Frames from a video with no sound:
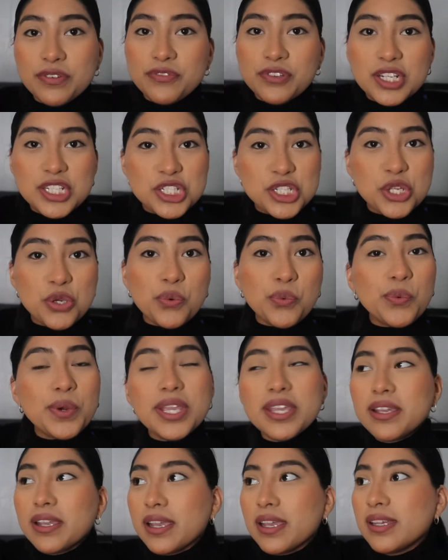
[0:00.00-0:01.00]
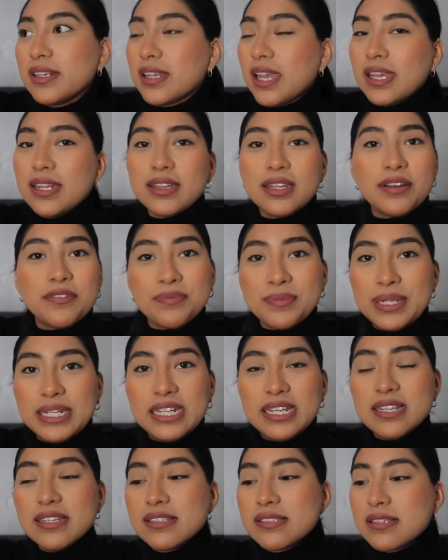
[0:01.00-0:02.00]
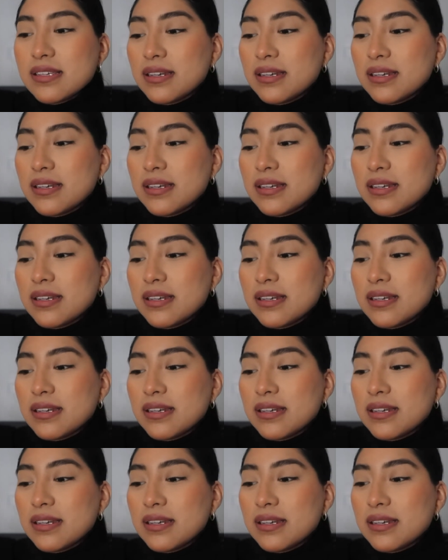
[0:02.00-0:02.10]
fresh new week, and I love Mondays.